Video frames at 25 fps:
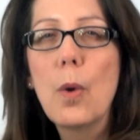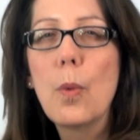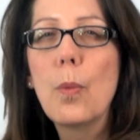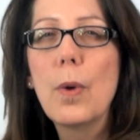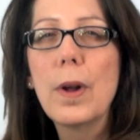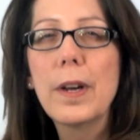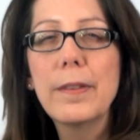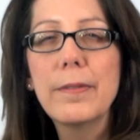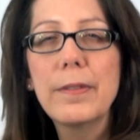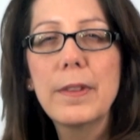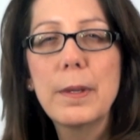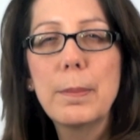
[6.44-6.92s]

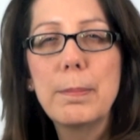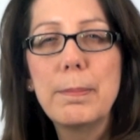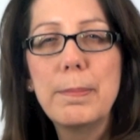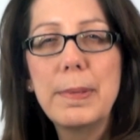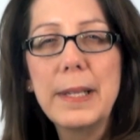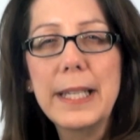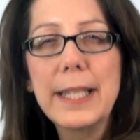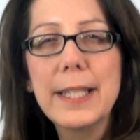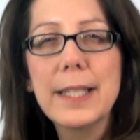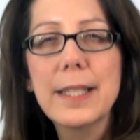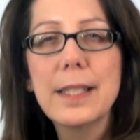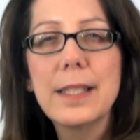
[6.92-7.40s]
one of the
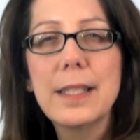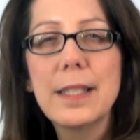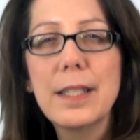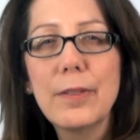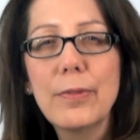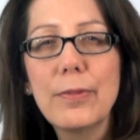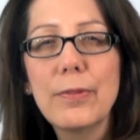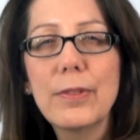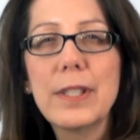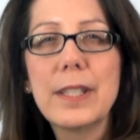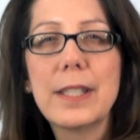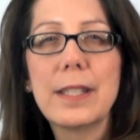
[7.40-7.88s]
biggest
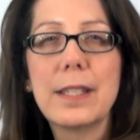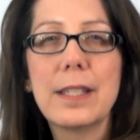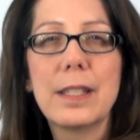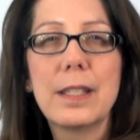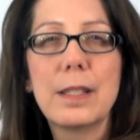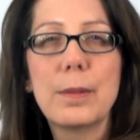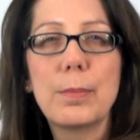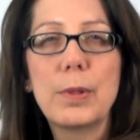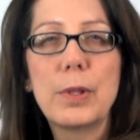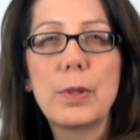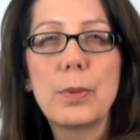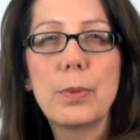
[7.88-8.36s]
differences
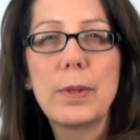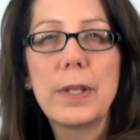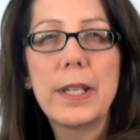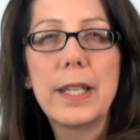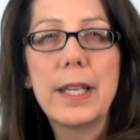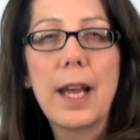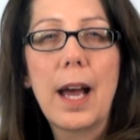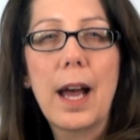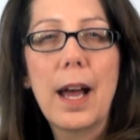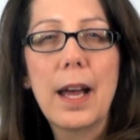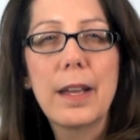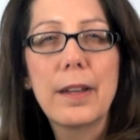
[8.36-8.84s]

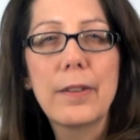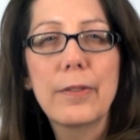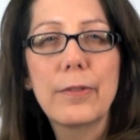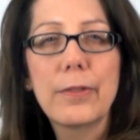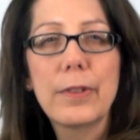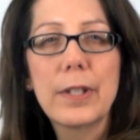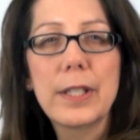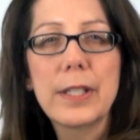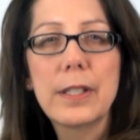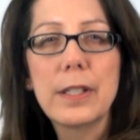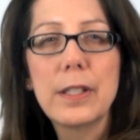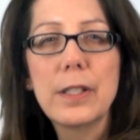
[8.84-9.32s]
between
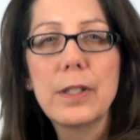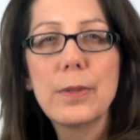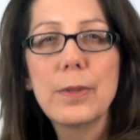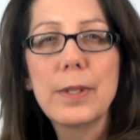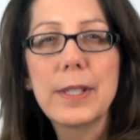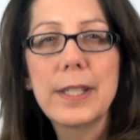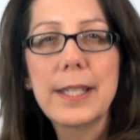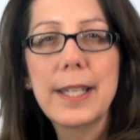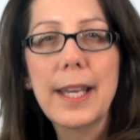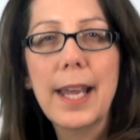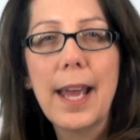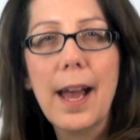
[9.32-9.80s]
IFRS and
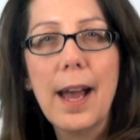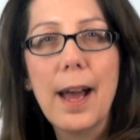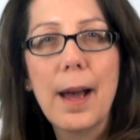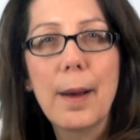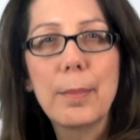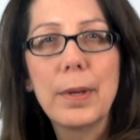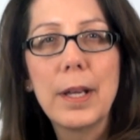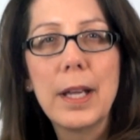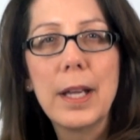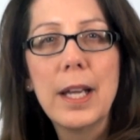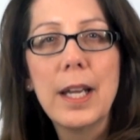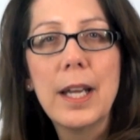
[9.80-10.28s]
US
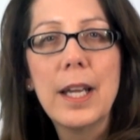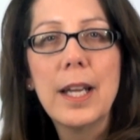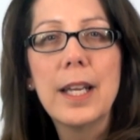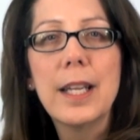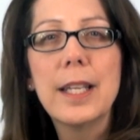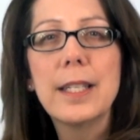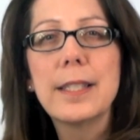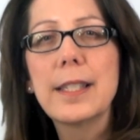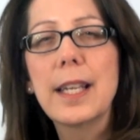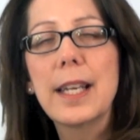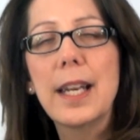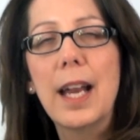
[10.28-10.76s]
GAAP
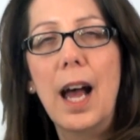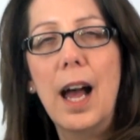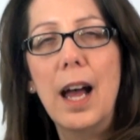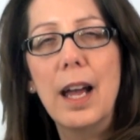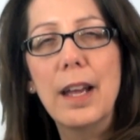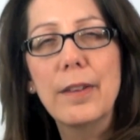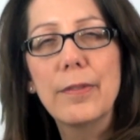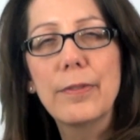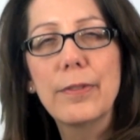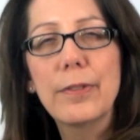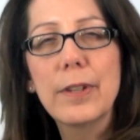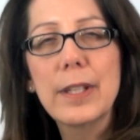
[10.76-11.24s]
is that
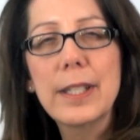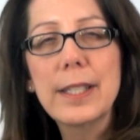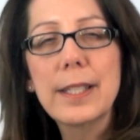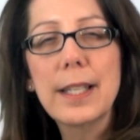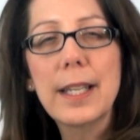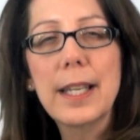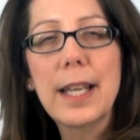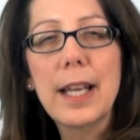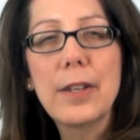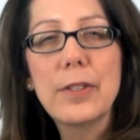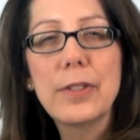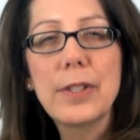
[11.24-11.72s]
IFRS
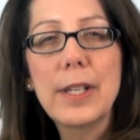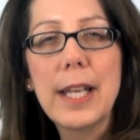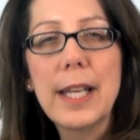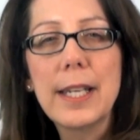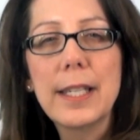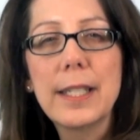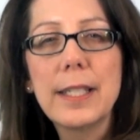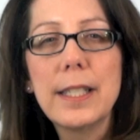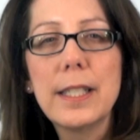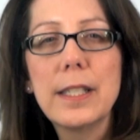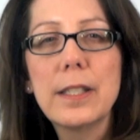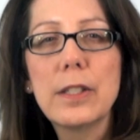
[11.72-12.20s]
allows
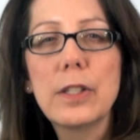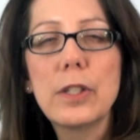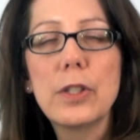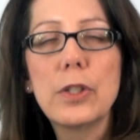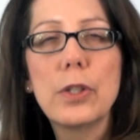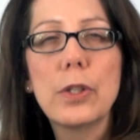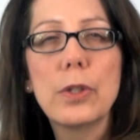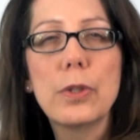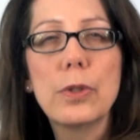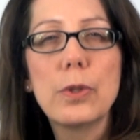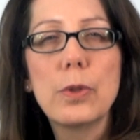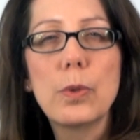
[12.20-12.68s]
entities to
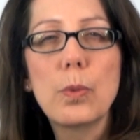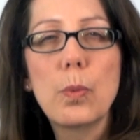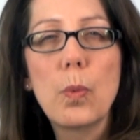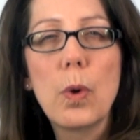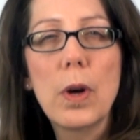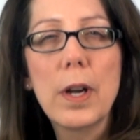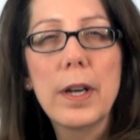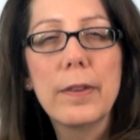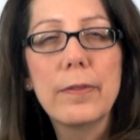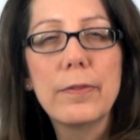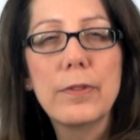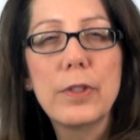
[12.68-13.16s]
choose
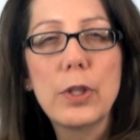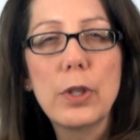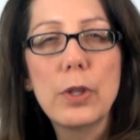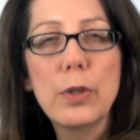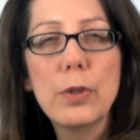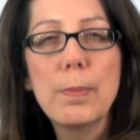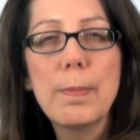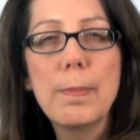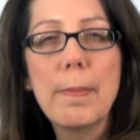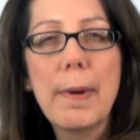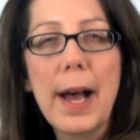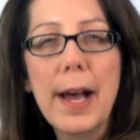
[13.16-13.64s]
one of
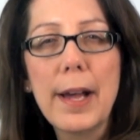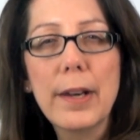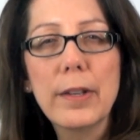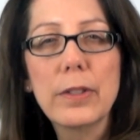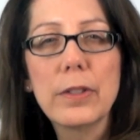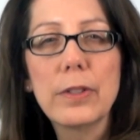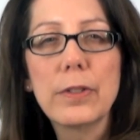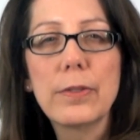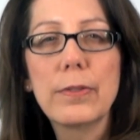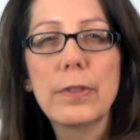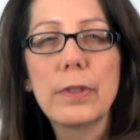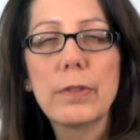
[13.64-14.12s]
two
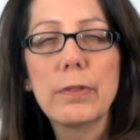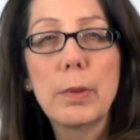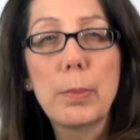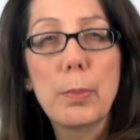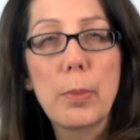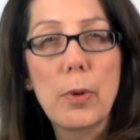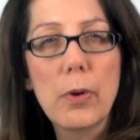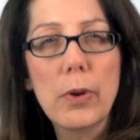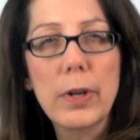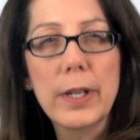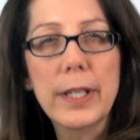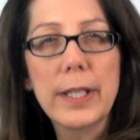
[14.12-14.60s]
models for
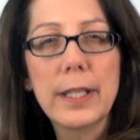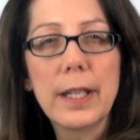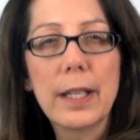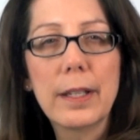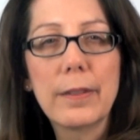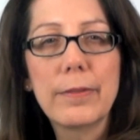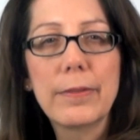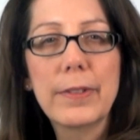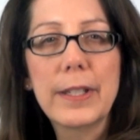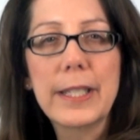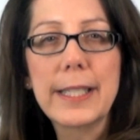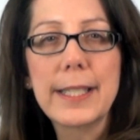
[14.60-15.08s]
reporting on
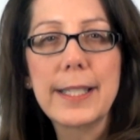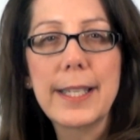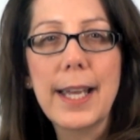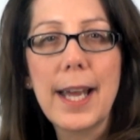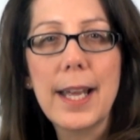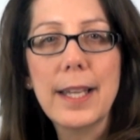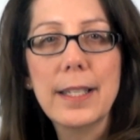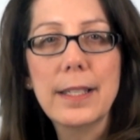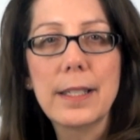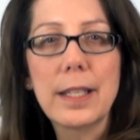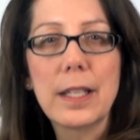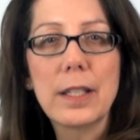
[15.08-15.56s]
fixed
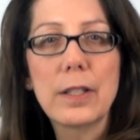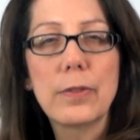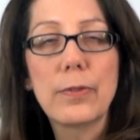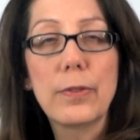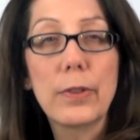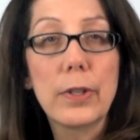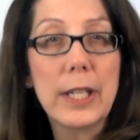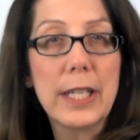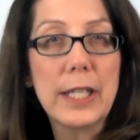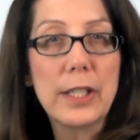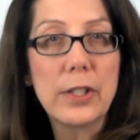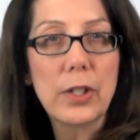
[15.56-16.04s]
assets
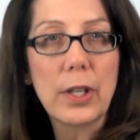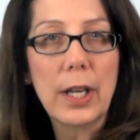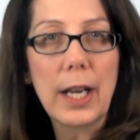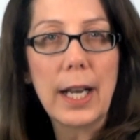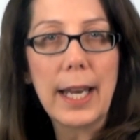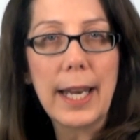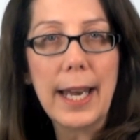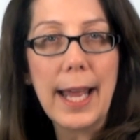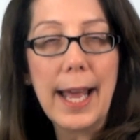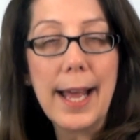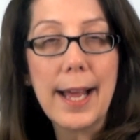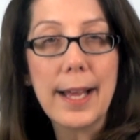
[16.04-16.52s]
for each
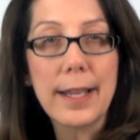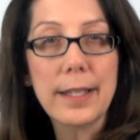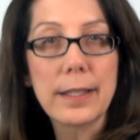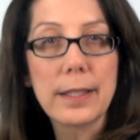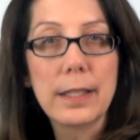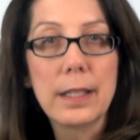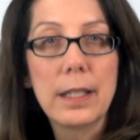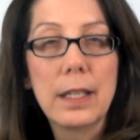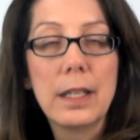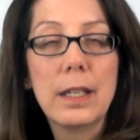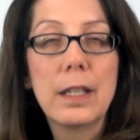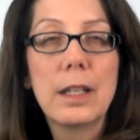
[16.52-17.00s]

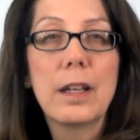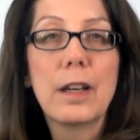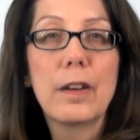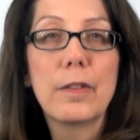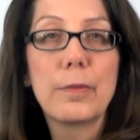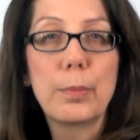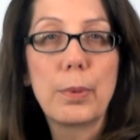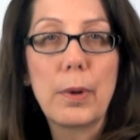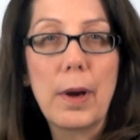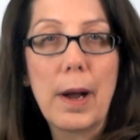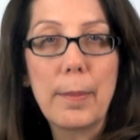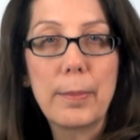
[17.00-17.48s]
class
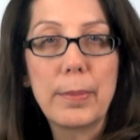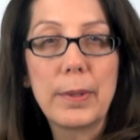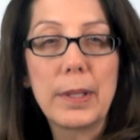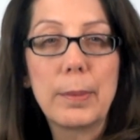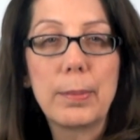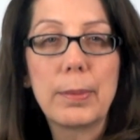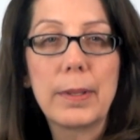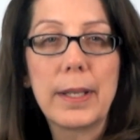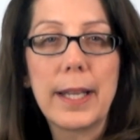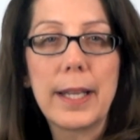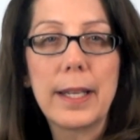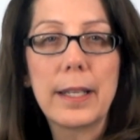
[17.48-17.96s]
of property,
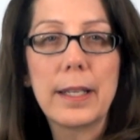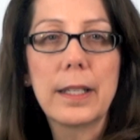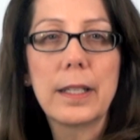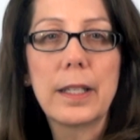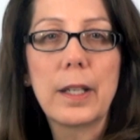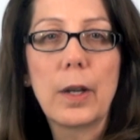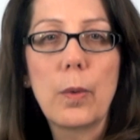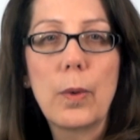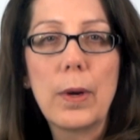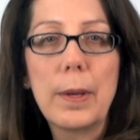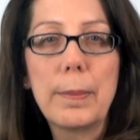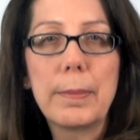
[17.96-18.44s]
plant, and
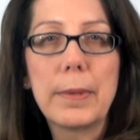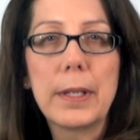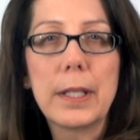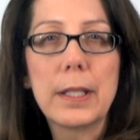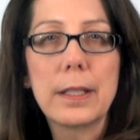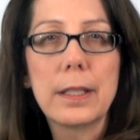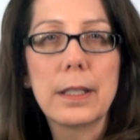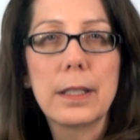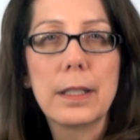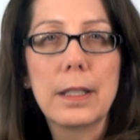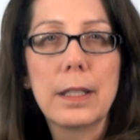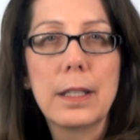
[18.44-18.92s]

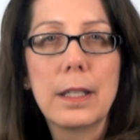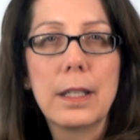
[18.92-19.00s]
equipment.